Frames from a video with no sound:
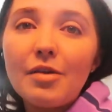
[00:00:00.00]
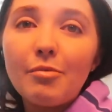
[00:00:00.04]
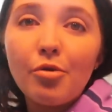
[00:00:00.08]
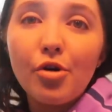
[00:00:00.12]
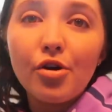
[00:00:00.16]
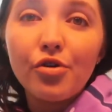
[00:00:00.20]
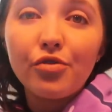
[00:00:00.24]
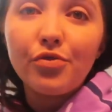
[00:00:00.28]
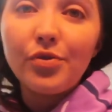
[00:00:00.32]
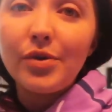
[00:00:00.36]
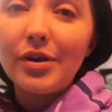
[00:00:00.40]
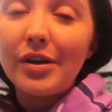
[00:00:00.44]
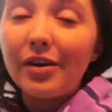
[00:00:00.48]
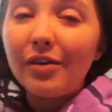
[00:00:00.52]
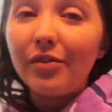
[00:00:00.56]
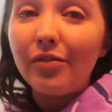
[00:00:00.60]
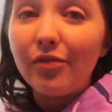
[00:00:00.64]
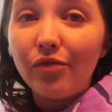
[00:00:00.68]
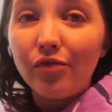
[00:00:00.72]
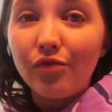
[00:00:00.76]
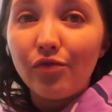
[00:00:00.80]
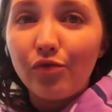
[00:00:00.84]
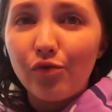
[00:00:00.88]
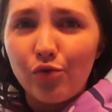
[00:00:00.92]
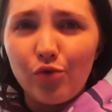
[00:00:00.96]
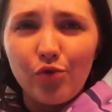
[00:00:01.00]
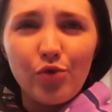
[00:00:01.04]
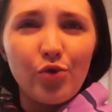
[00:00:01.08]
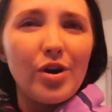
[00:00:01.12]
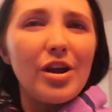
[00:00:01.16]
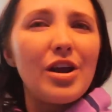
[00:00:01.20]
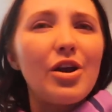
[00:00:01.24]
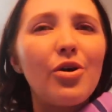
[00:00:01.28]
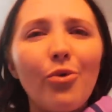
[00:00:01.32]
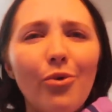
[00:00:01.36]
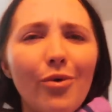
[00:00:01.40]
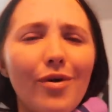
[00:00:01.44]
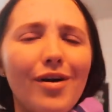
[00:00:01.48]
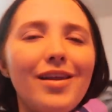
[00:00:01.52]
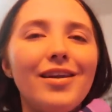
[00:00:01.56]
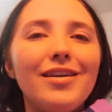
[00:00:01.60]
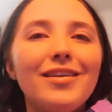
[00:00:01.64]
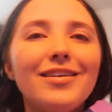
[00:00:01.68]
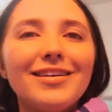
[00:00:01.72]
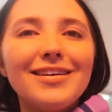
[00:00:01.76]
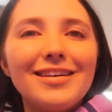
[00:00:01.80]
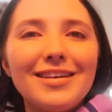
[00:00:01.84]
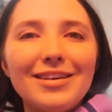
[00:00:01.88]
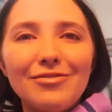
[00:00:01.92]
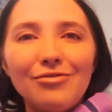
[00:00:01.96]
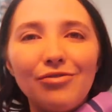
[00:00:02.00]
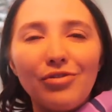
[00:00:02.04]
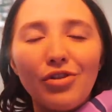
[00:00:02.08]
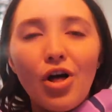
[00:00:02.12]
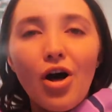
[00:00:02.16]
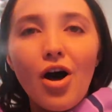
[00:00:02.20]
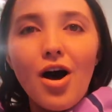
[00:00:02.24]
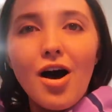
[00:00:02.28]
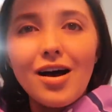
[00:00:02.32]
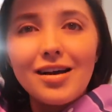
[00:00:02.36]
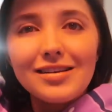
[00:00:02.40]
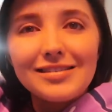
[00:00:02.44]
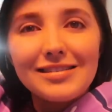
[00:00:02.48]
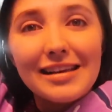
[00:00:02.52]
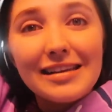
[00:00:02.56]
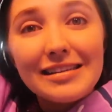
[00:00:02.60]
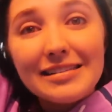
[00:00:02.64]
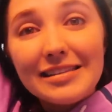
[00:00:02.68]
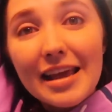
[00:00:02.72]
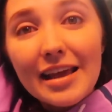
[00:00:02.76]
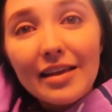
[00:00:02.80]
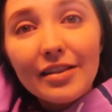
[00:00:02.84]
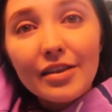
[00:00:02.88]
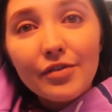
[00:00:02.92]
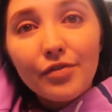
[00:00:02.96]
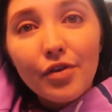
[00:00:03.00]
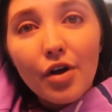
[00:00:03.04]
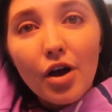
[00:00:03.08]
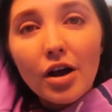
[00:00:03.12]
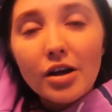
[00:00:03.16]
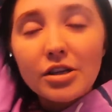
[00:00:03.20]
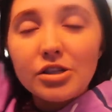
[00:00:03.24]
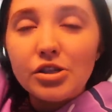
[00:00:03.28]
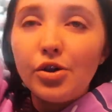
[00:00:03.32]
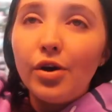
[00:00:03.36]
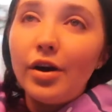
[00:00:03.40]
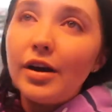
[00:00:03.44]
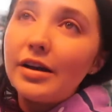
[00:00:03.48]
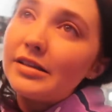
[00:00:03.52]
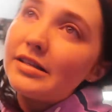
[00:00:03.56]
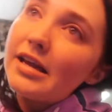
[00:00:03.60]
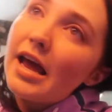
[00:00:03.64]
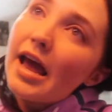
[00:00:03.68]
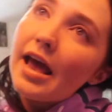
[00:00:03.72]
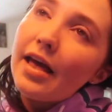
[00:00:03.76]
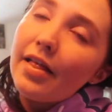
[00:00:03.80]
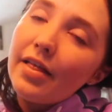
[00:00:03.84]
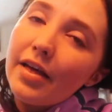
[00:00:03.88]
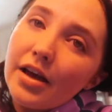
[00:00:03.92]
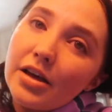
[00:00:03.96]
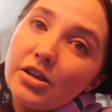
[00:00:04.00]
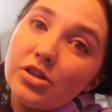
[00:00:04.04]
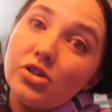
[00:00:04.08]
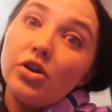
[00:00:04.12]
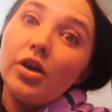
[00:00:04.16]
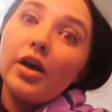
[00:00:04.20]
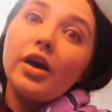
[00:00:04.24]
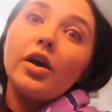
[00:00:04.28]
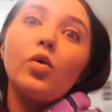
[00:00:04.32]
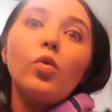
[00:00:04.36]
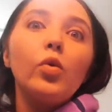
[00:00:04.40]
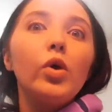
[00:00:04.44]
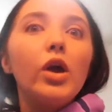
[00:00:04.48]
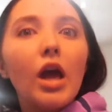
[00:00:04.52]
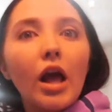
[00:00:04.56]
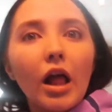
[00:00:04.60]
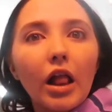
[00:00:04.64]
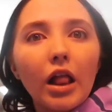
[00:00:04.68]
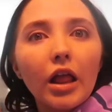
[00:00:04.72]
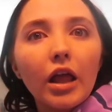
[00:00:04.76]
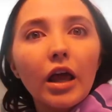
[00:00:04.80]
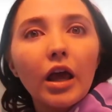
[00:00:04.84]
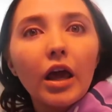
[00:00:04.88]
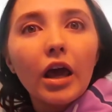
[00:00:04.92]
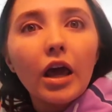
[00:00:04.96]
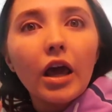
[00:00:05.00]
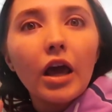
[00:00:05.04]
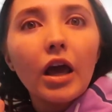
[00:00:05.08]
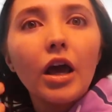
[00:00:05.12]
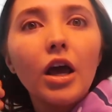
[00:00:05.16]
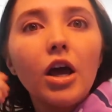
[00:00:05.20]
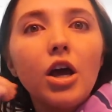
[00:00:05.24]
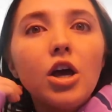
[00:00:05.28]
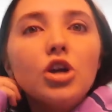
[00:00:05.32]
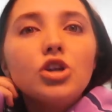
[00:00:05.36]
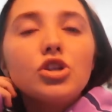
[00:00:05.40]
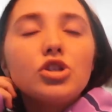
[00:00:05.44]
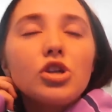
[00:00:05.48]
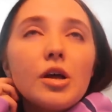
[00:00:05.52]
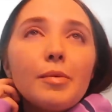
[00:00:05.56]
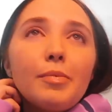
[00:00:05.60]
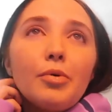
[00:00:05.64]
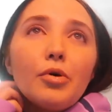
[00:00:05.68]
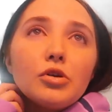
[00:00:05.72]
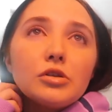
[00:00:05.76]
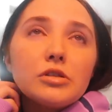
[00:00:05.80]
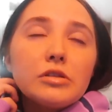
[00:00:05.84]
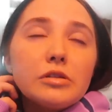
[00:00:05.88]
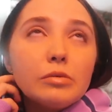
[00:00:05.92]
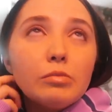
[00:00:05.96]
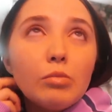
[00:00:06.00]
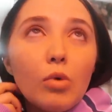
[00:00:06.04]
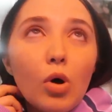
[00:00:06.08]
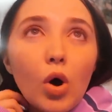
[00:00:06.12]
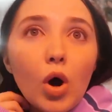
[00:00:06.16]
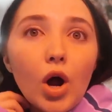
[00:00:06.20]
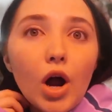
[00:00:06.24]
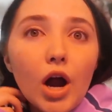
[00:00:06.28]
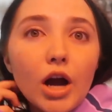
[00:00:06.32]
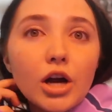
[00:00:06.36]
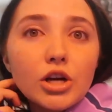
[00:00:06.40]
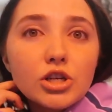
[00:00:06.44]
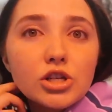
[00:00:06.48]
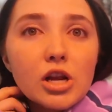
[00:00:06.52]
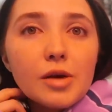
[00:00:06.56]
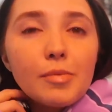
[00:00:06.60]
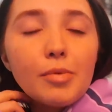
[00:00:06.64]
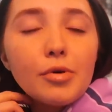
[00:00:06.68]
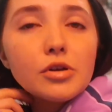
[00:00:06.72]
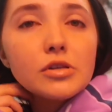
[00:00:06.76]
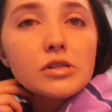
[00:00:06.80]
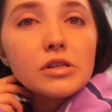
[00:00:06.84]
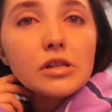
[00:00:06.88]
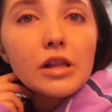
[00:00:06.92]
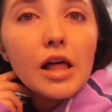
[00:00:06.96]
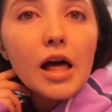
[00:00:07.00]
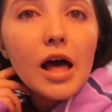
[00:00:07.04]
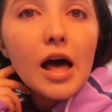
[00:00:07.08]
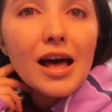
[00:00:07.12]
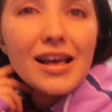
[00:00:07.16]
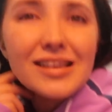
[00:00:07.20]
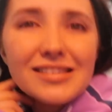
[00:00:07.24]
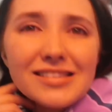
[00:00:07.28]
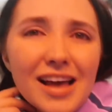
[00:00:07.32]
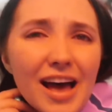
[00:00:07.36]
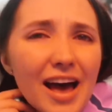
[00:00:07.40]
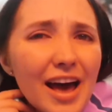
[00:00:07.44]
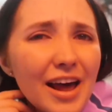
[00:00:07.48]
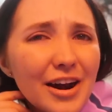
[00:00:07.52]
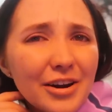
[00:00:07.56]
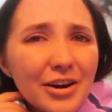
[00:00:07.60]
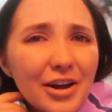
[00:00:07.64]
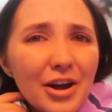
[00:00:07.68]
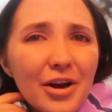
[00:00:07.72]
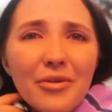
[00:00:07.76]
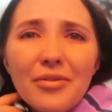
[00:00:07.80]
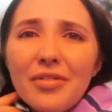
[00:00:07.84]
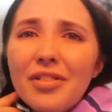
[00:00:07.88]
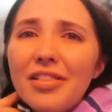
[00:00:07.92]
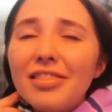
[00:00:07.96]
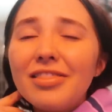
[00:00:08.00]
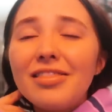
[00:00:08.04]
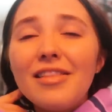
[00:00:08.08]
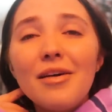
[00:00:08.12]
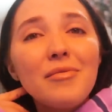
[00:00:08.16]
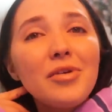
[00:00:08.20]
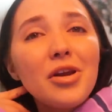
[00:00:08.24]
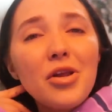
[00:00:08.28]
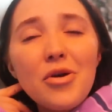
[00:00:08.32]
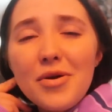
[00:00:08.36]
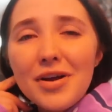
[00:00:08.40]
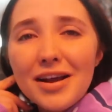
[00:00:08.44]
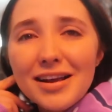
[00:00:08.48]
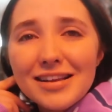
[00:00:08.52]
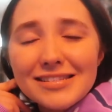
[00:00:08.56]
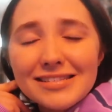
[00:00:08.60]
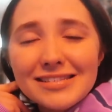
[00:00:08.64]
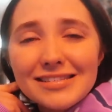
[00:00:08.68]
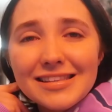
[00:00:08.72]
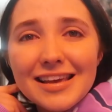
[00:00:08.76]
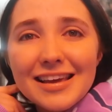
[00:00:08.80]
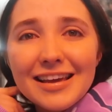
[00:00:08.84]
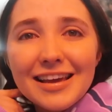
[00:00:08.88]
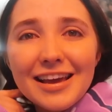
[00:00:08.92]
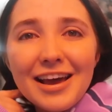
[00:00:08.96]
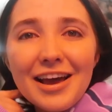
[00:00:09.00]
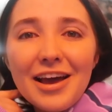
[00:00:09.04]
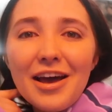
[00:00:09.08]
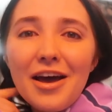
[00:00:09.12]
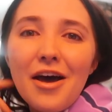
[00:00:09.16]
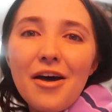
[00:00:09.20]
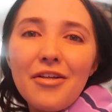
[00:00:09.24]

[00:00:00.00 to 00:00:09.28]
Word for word: the more frequent frequent vlogs, like daily vlogs. Do you like daily? Do you like weekly? Should I post more? Should I post less? I don't know. Let me know what you guys think in